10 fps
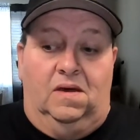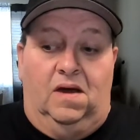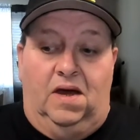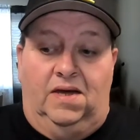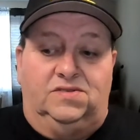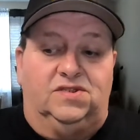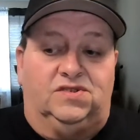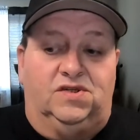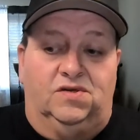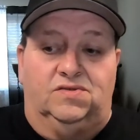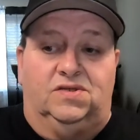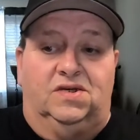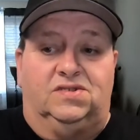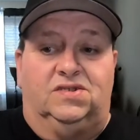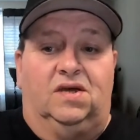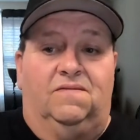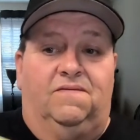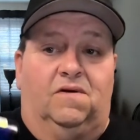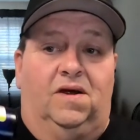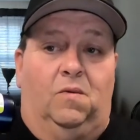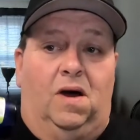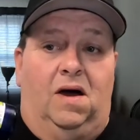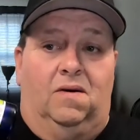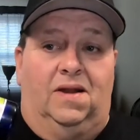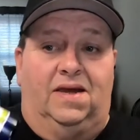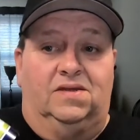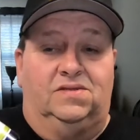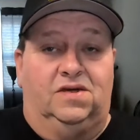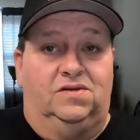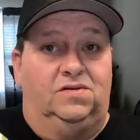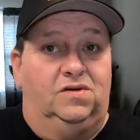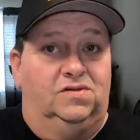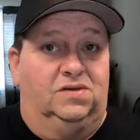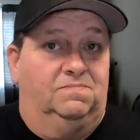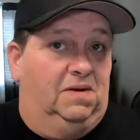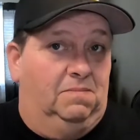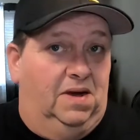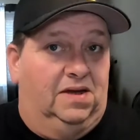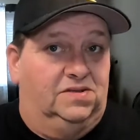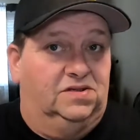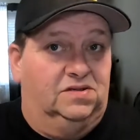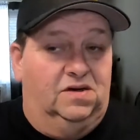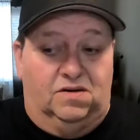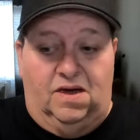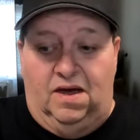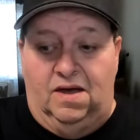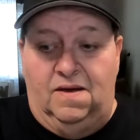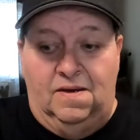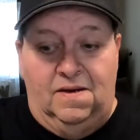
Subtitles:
I just used this for a while and I continued using my meds, okay?